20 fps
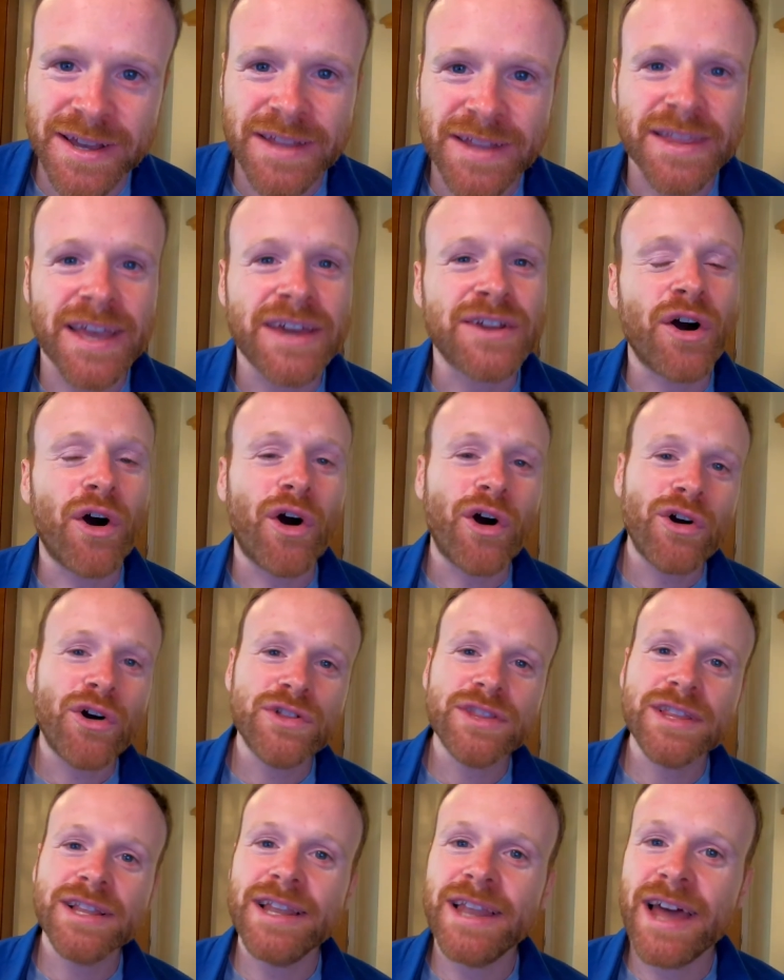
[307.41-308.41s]
They had all
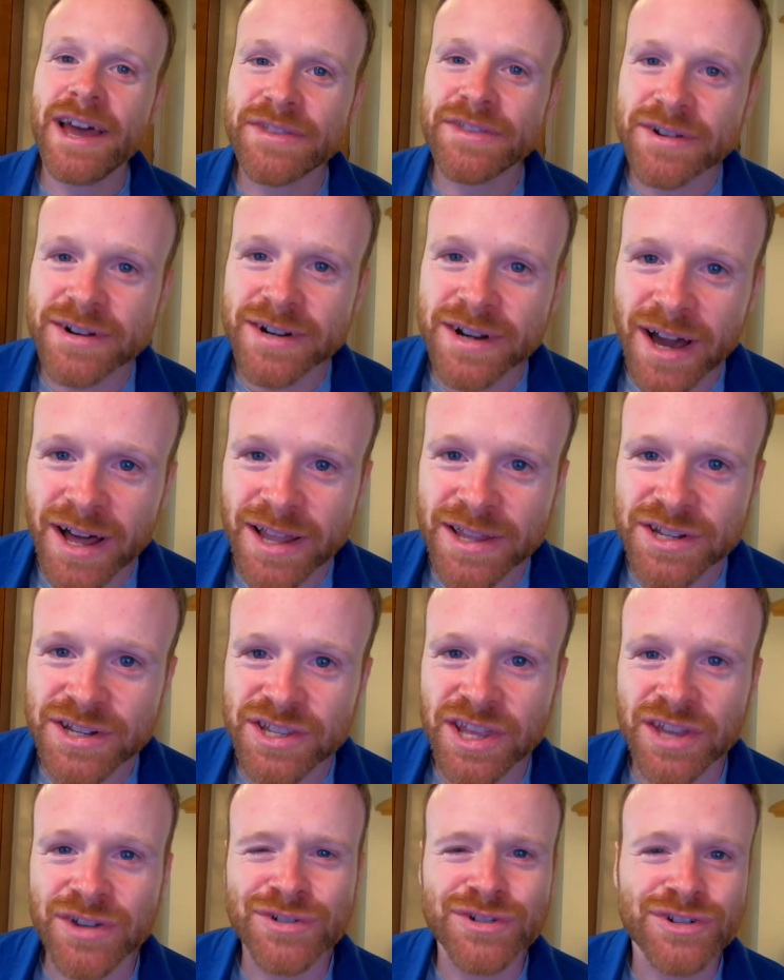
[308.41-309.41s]
the leather knowledge.
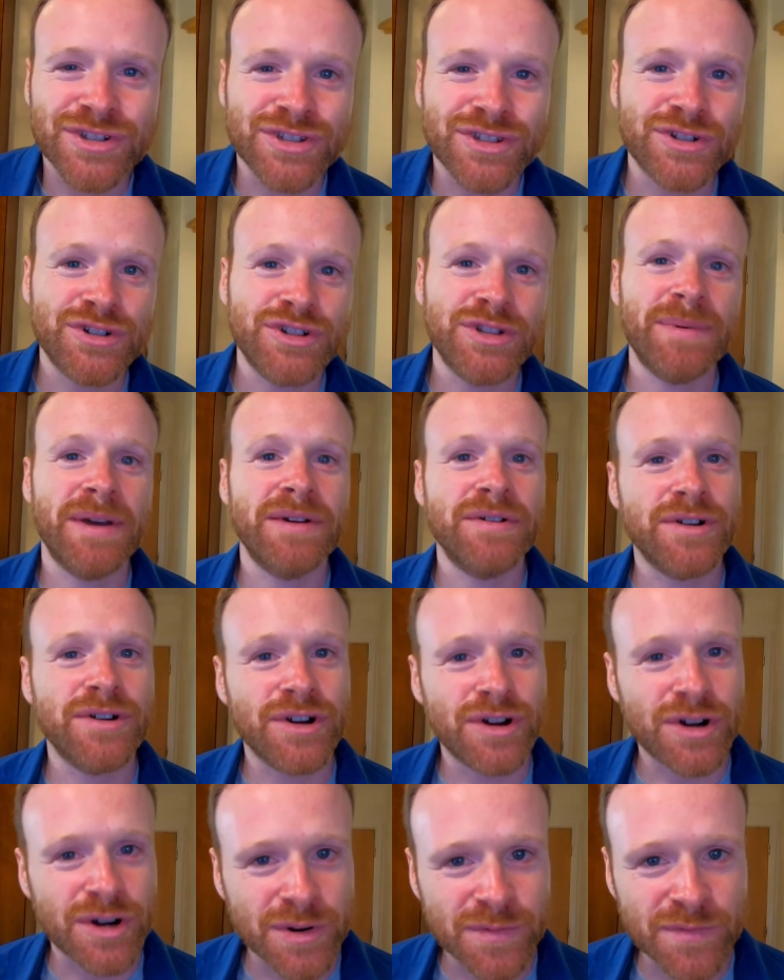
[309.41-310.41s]
They understood about
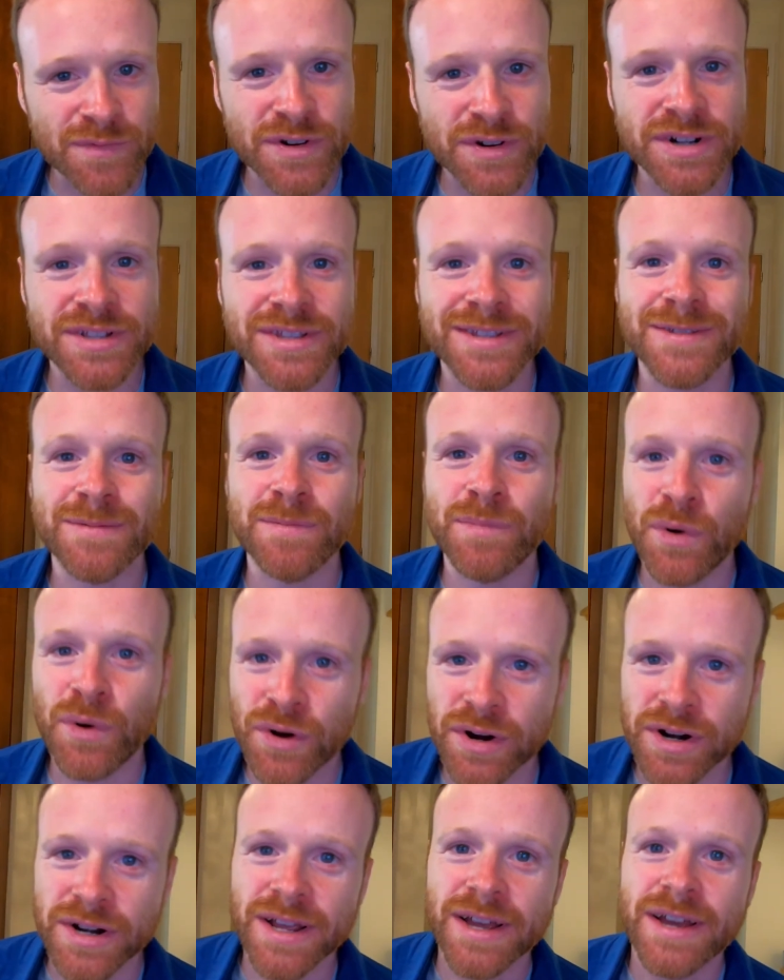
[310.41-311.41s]
comfort and
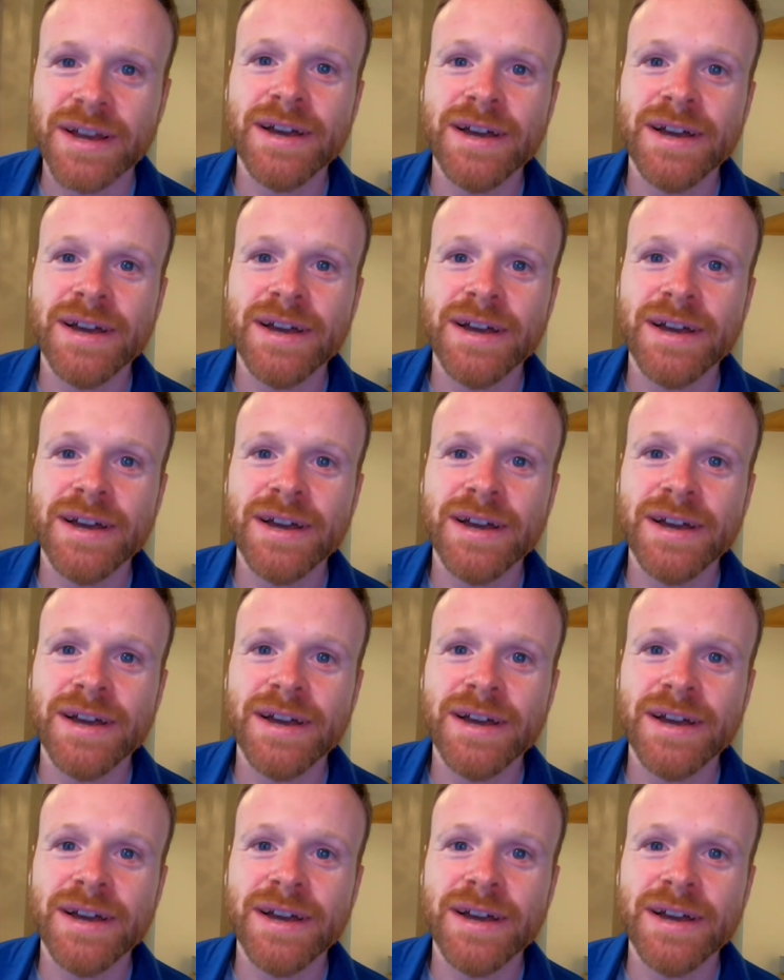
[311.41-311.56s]
support.